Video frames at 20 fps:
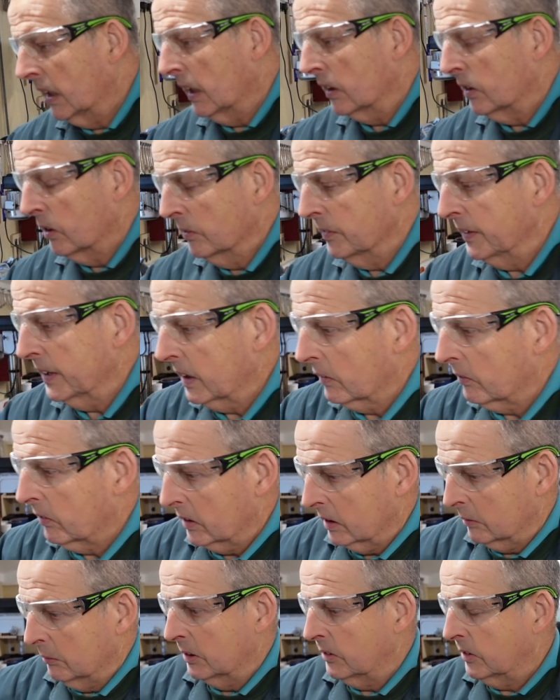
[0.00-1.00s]
I don't think I've
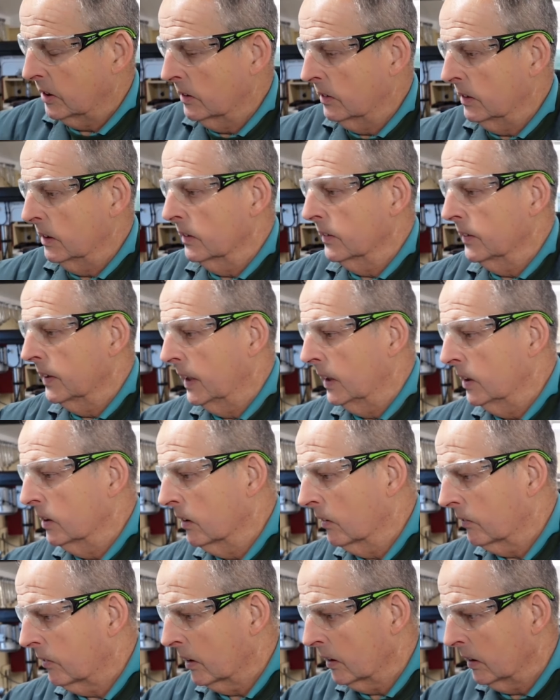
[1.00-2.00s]
got the material there
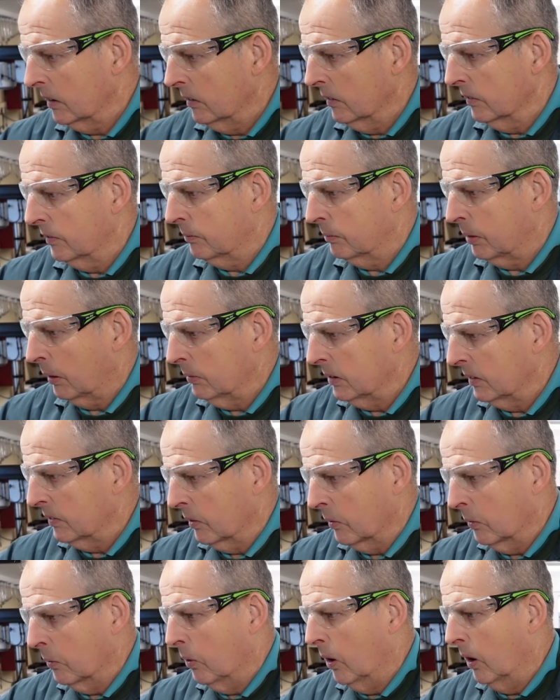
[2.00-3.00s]
though. I've got enough probably
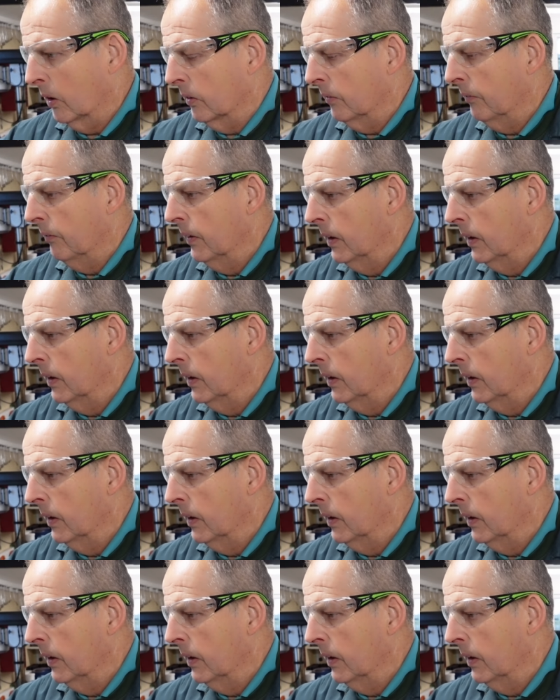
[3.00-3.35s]
for 1.